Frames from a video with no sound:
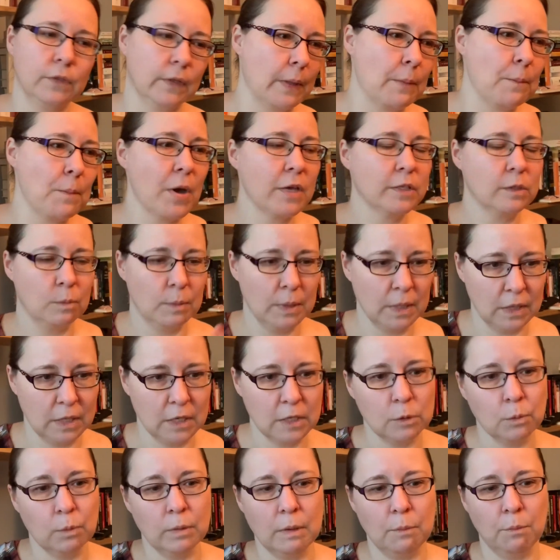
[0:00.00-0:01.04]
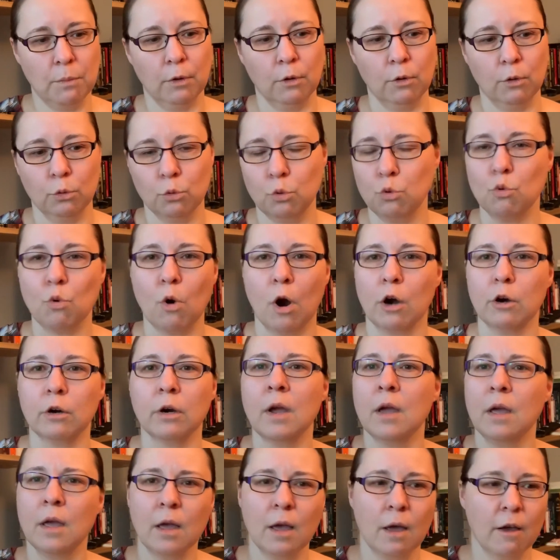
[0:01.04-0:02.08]
They must be these people who are
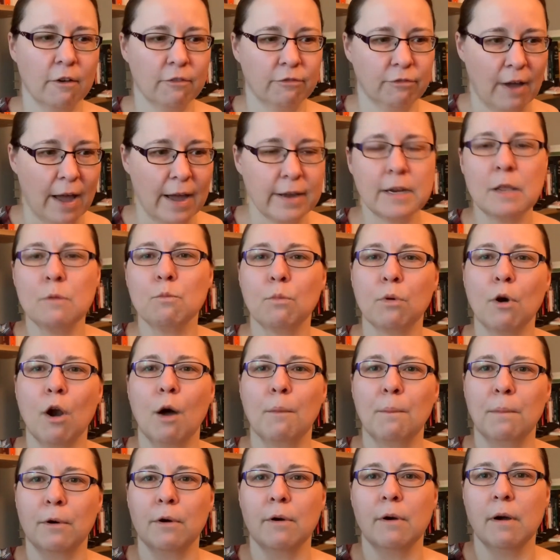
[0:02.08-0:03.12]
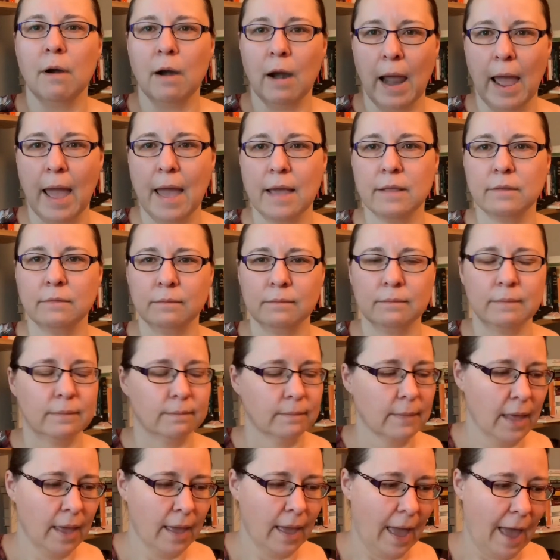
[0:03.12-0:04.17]
fine and proper and
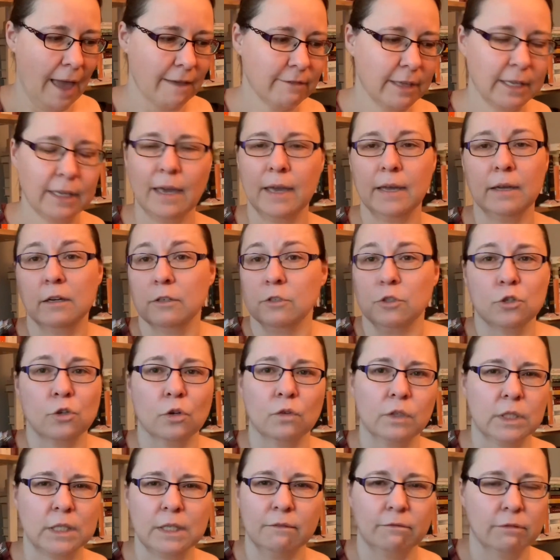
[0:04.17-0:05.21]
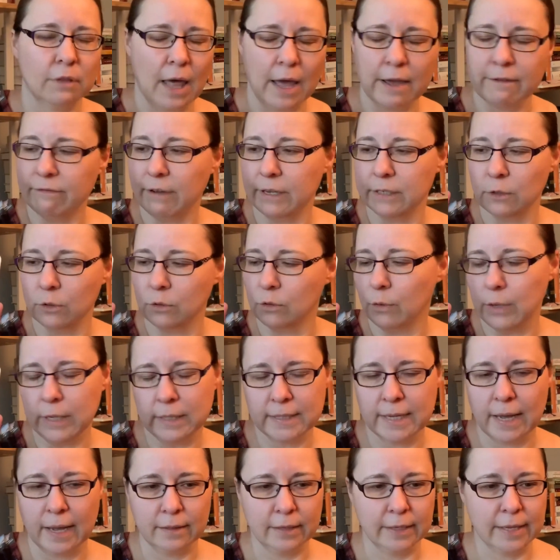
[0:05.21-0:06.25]
having a conservative life. I don't know
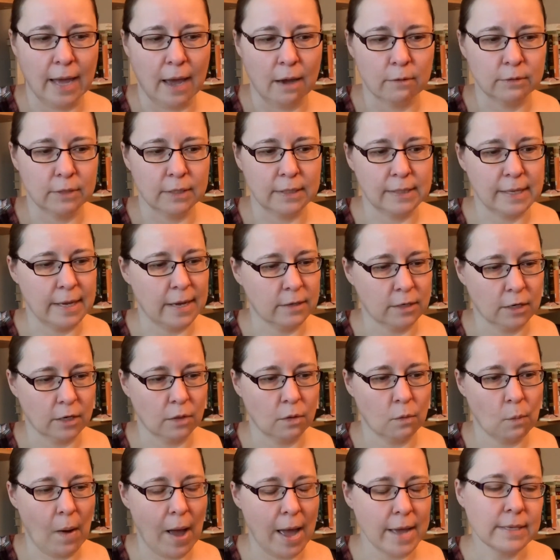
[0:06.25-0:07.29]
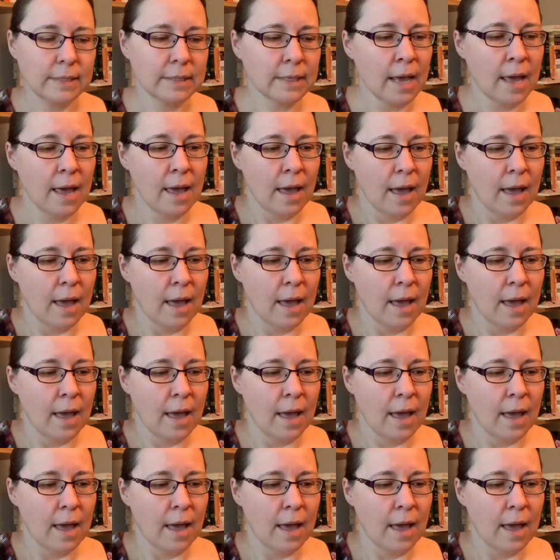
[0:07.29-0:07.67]
exactly how to say it otherwise.